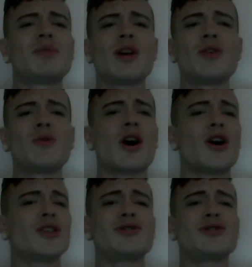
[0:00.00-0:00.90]
blow
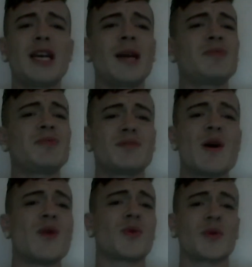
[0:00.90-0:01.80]
heart-shaped
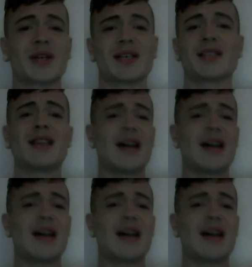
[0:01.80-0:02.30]
smoke rings.